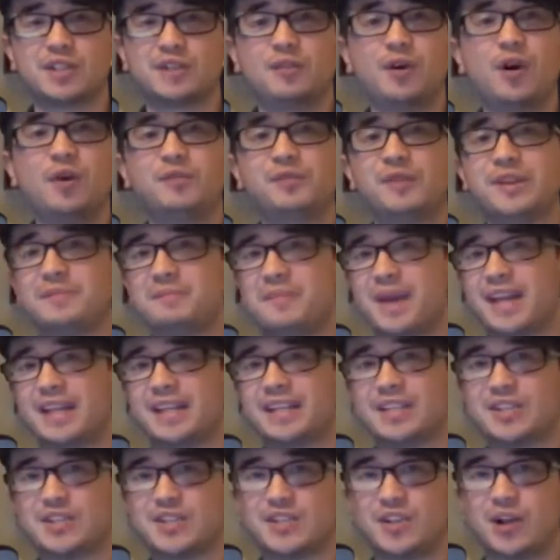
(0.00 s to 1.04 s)
of hopefully many
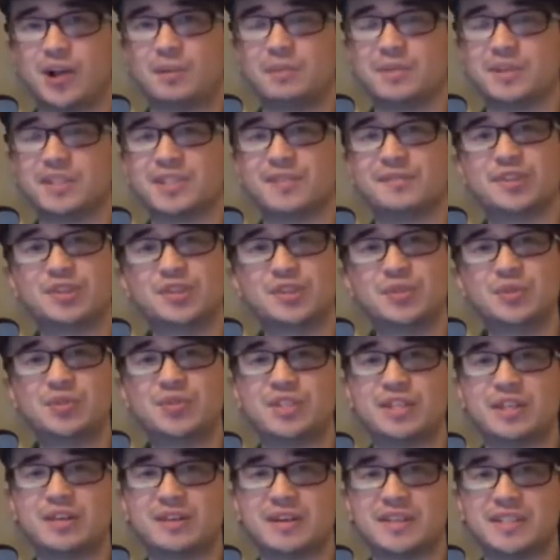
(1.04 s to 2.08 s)
installments of a new
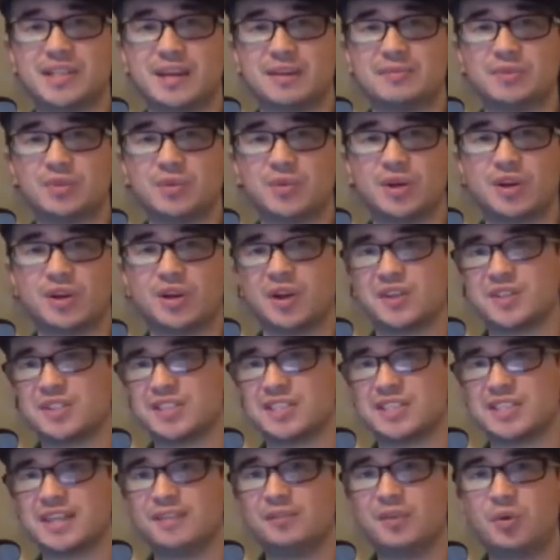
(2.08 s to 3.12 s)
series I'm doing on
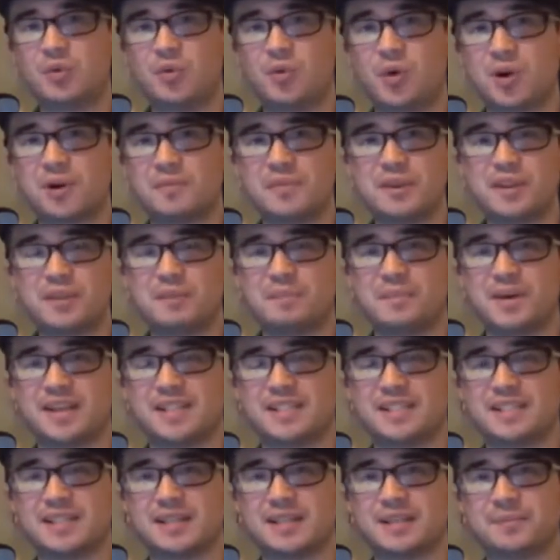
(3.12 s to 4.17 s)
Civil War myth
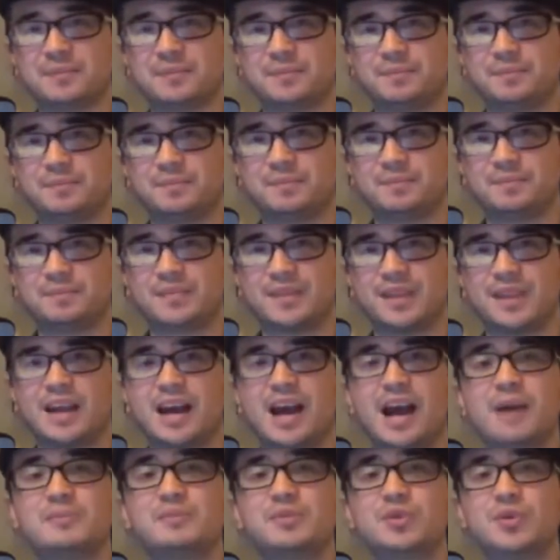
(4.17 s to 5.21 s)
busting.
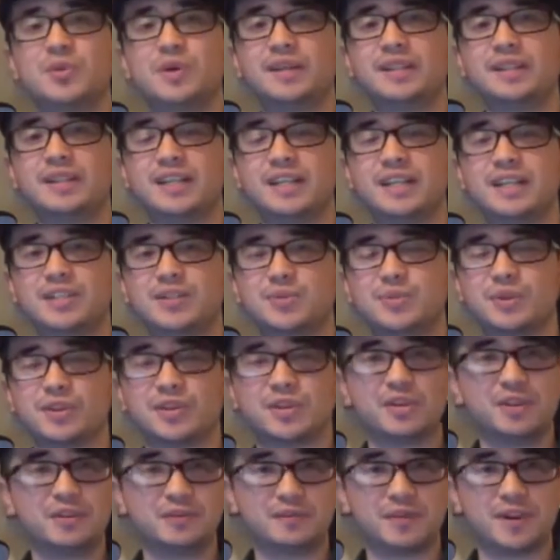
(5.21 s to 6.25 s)
I'm doing these
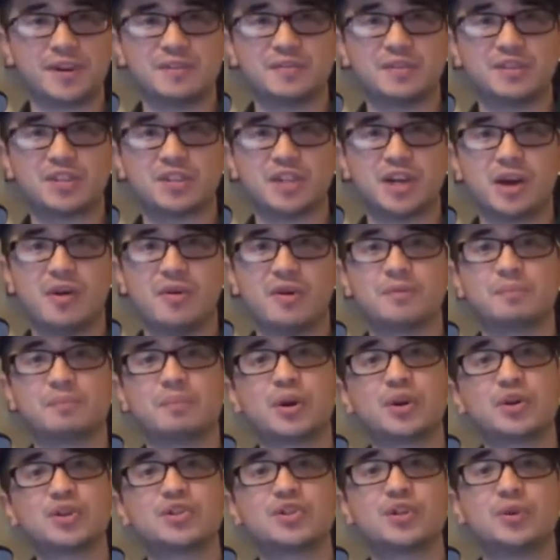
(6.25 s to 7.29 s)
with good friend of the show and
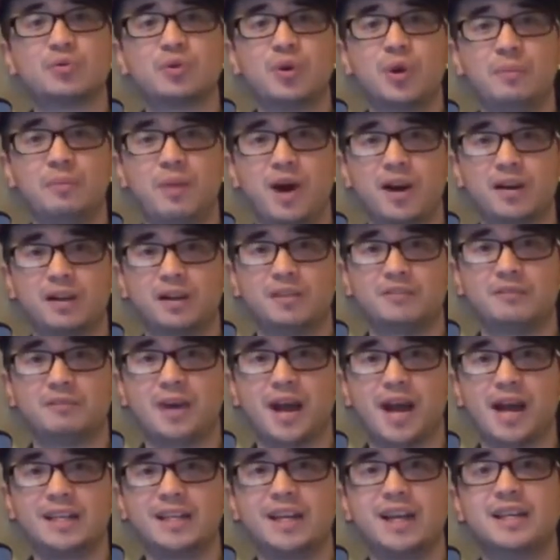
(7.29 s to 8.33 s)
personal role model of
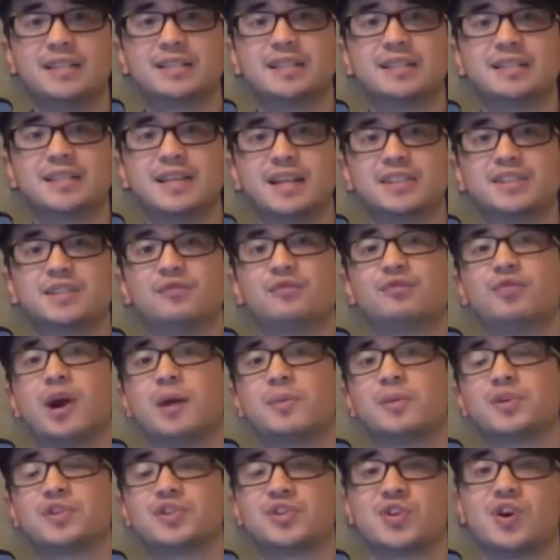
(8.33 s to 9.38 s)
mine, Detective
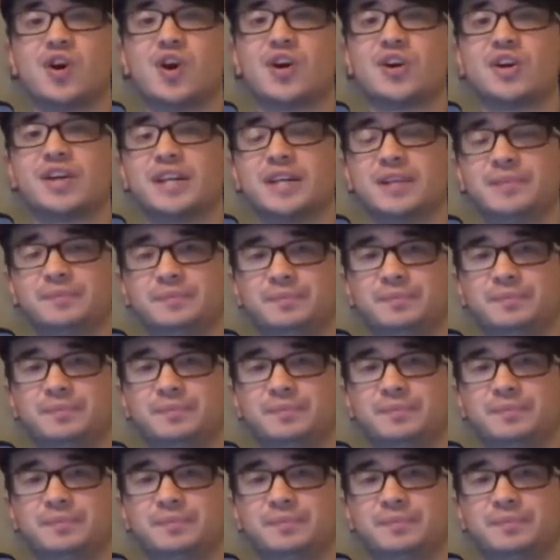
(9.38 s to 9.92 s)
Robert Girardi.